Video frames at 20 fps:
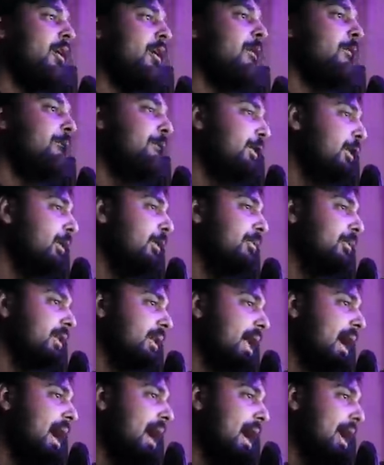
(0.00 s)
filmed
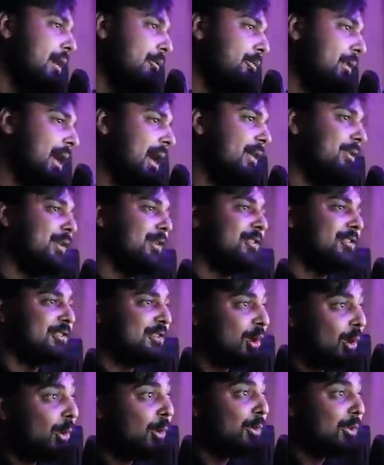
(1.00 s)
live at the
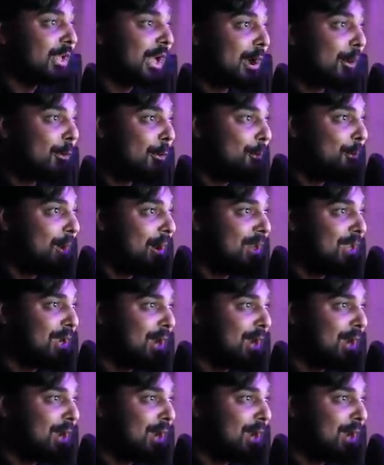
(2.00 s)
sold out Money